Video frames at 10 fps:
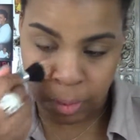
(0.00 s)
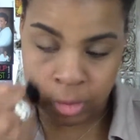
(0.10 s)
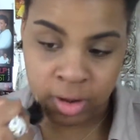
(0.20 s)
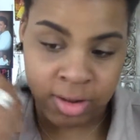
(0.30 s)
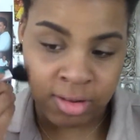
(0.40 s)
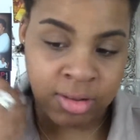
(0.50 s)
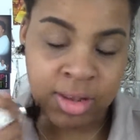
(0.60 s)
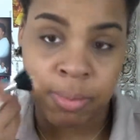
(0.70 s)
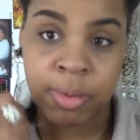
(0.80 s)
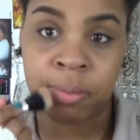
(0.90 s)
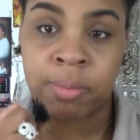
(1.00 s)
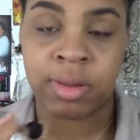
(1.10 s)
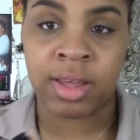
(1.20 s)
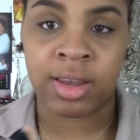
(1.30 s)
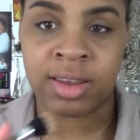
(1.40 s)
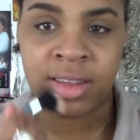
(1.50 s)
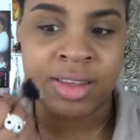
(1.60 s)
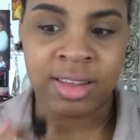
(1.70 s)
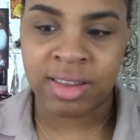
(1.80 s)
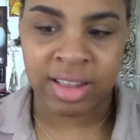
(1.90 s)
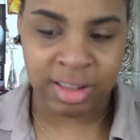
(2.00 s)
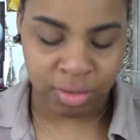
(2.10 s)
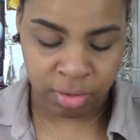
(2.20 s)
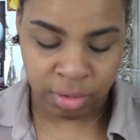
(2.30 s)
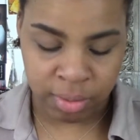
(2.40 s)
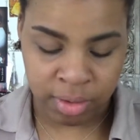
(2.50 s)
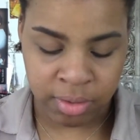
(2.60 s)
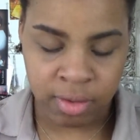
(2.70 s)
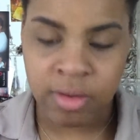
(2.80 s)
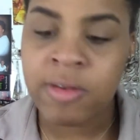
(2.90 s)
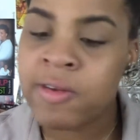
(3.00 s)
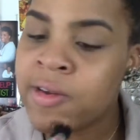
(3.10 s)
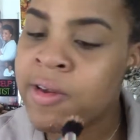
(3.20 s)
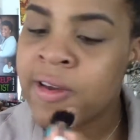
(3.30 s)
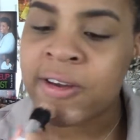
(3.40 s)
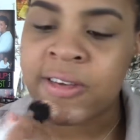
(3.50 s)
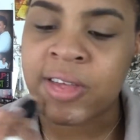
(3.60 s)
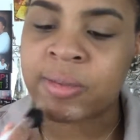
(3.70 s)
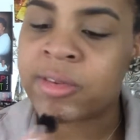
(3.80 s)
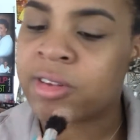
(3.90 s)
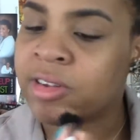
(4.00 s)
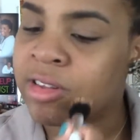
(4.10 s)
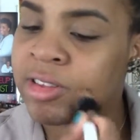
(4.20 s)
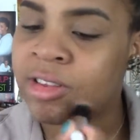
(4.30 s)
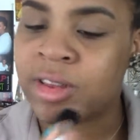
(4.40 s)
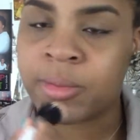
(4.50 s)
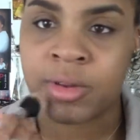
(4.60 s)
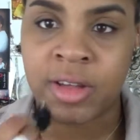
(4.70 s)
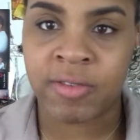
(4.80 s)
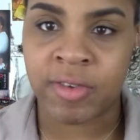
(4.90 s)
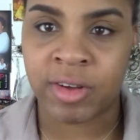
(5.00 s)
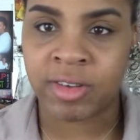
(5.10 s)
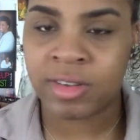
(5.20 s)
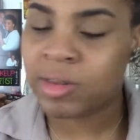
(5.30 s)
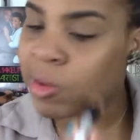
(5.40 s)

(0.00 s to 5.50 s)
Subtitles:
So I stip and blend. That sounds really weird. I think I'm just going to stipple it first.